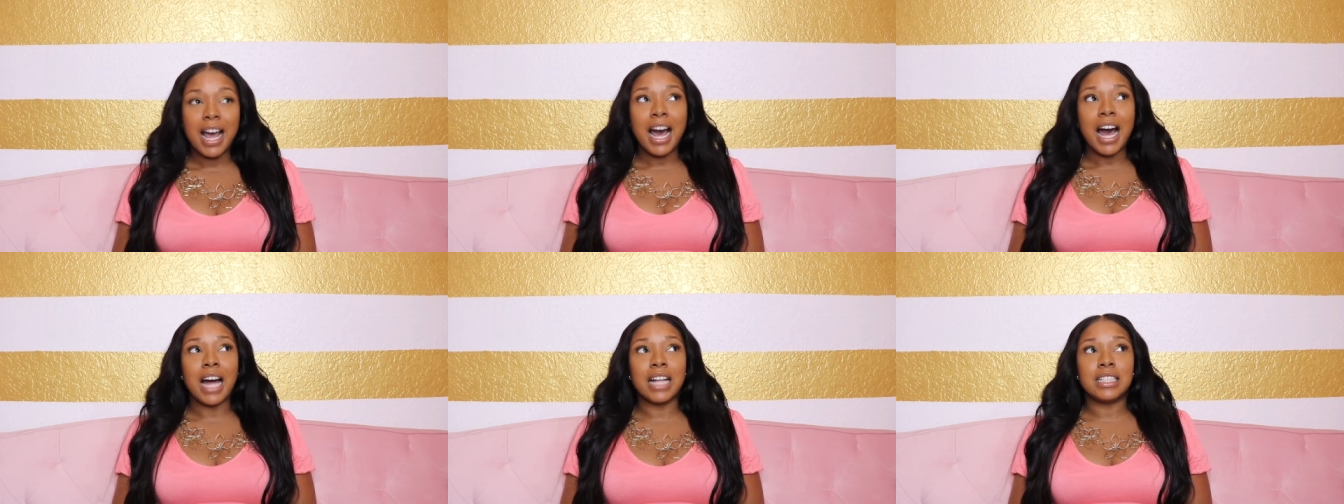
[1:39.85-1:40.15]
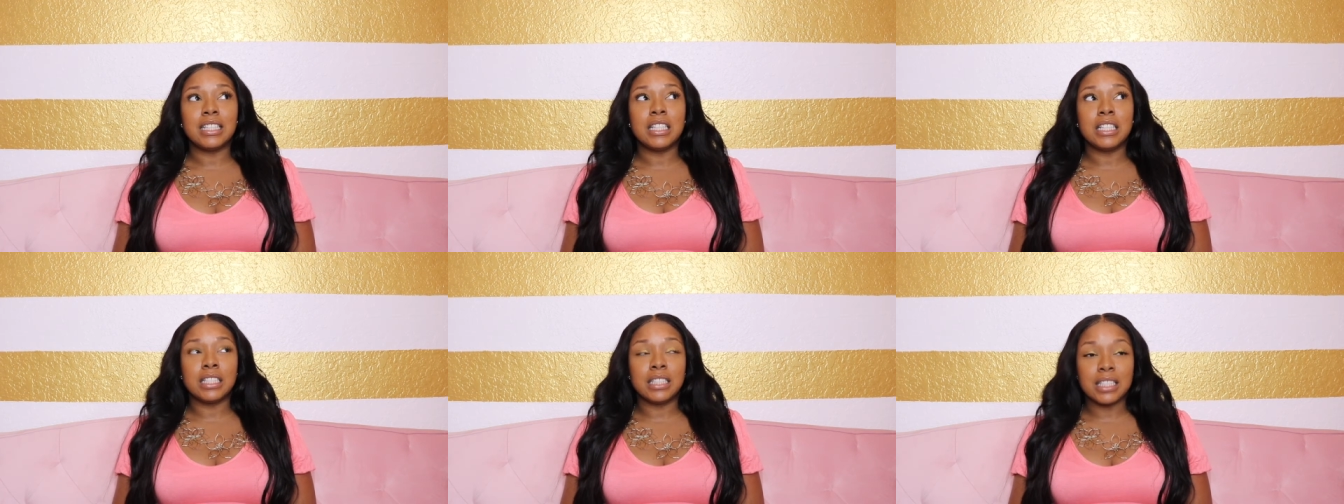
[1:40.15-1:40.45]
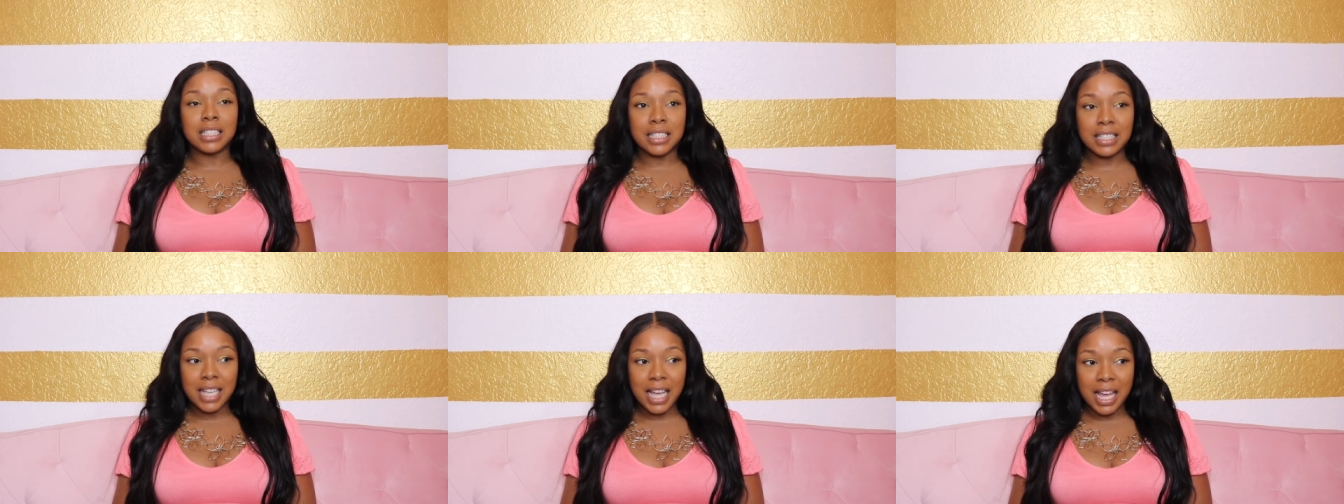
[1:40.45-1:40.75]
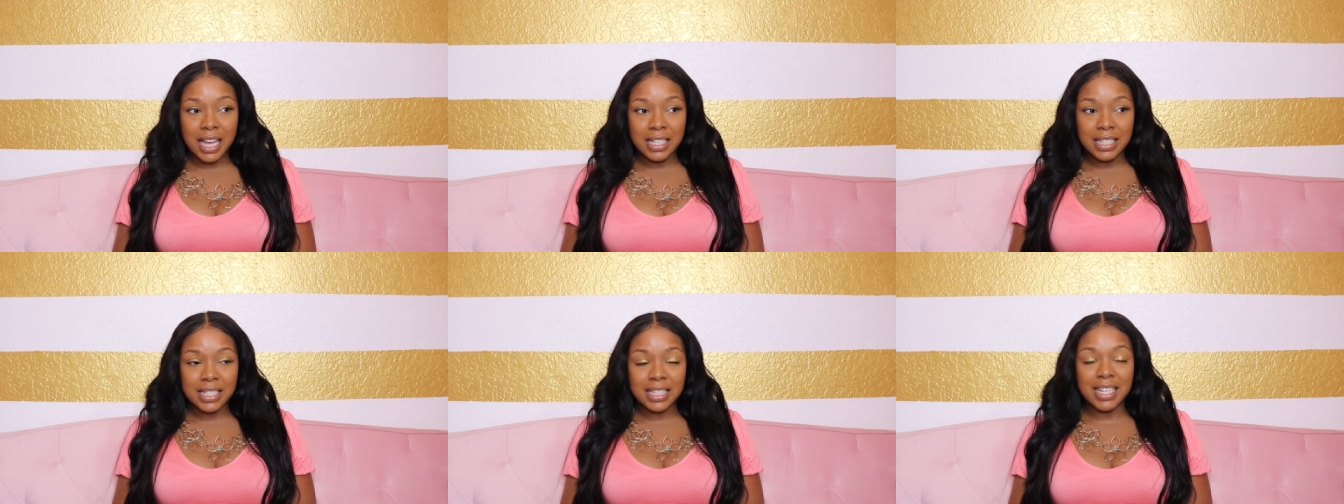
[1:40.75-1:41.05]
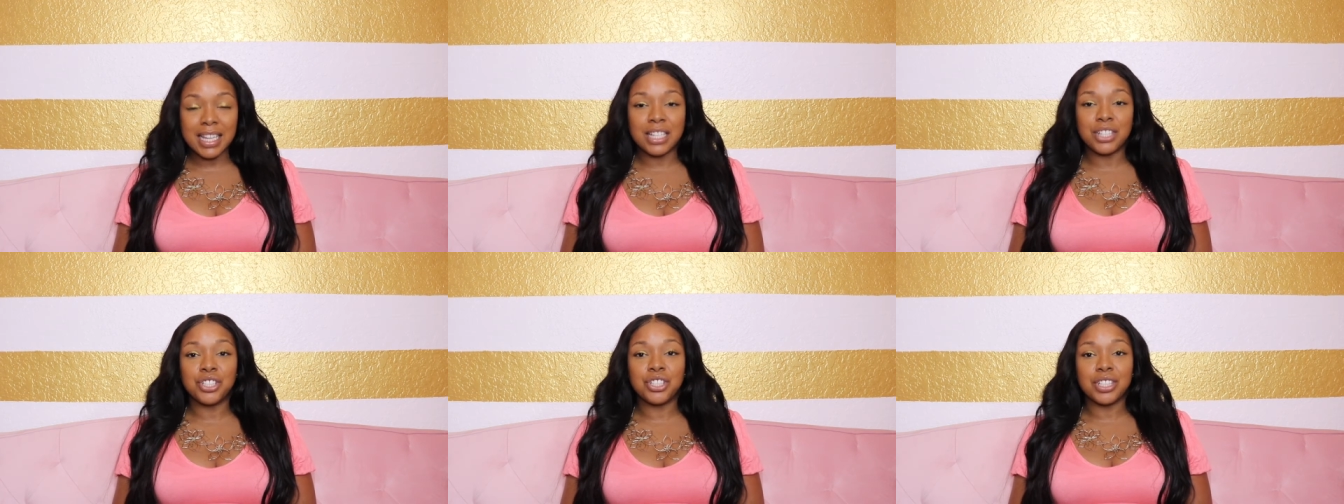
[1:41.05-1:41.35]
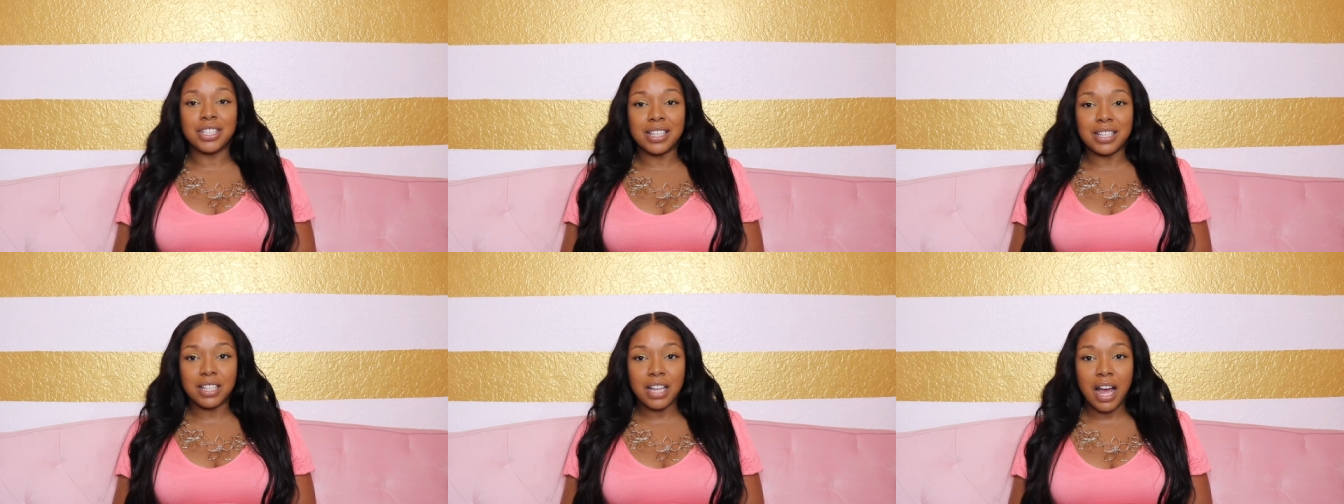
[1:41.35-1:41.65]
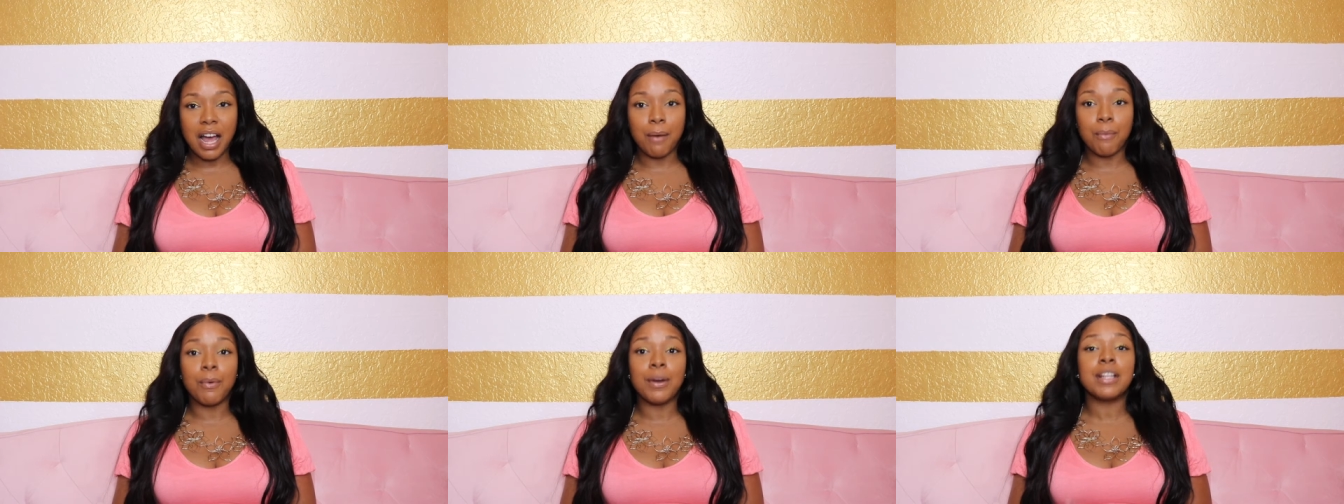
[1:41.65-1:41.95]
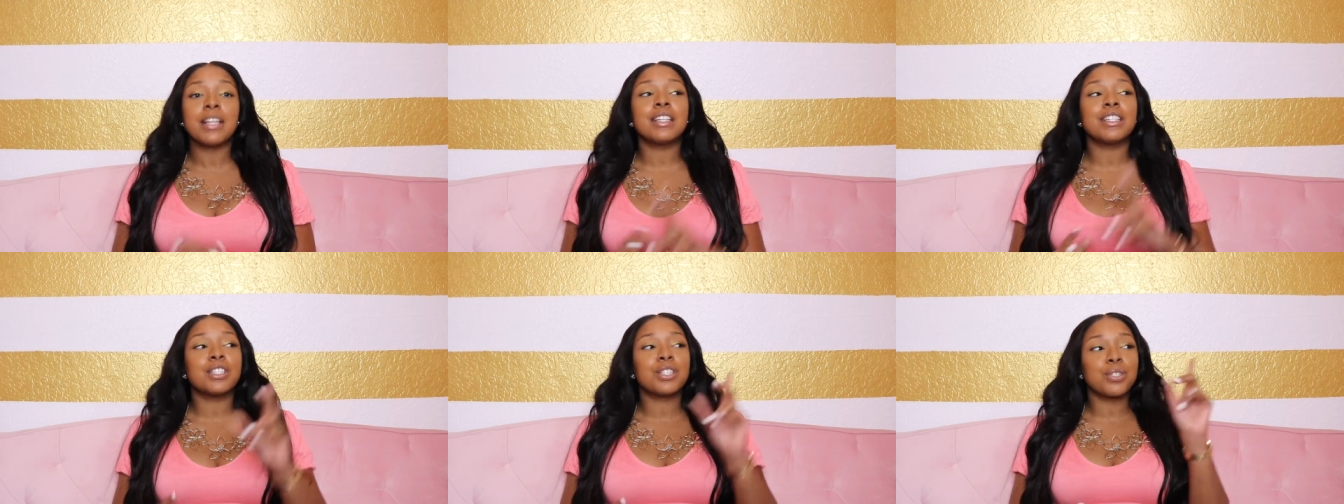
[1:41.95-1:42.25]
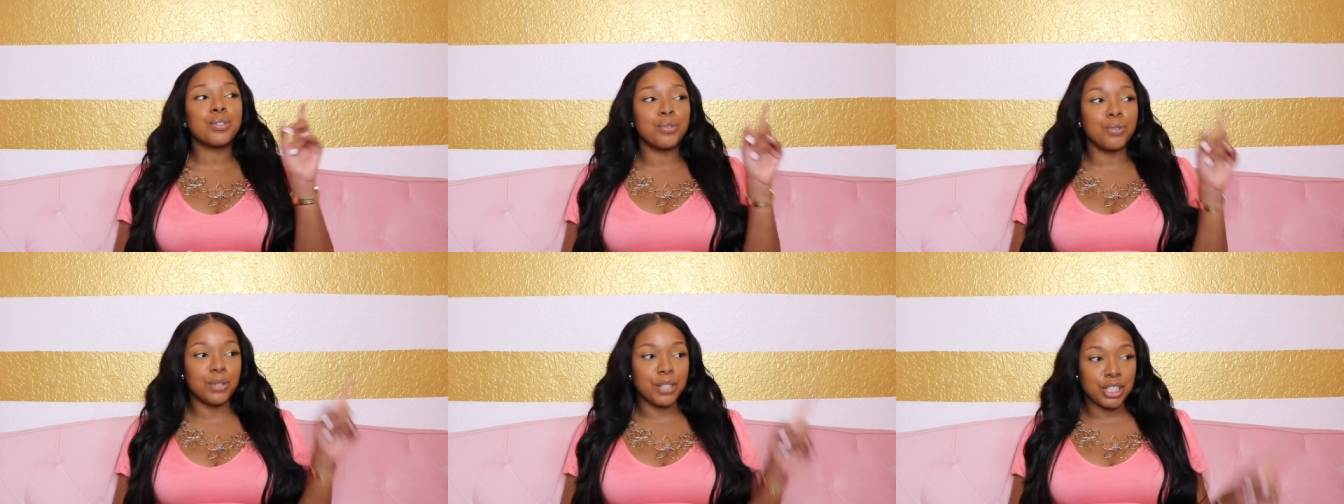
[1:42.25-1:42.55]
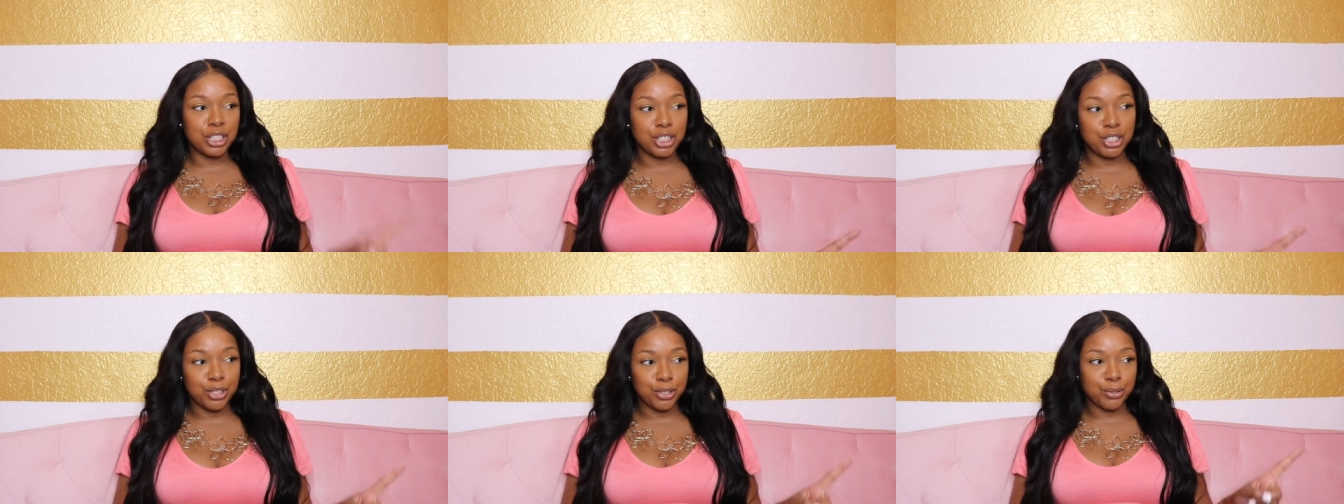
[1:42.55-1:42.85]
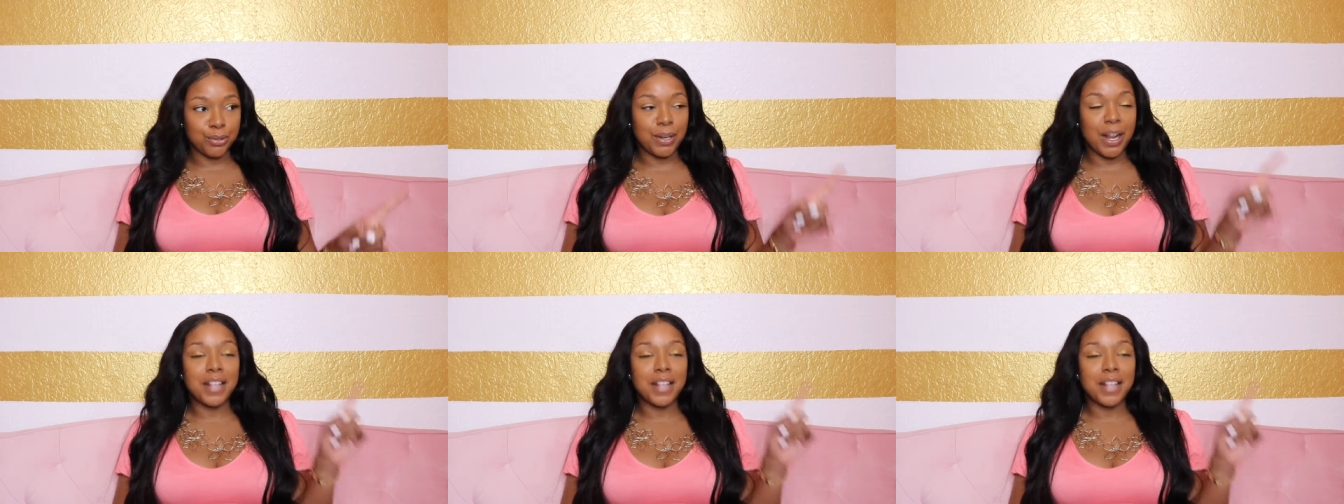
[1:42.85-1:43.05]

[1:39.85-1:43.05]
I took the test in July. I went to school in June.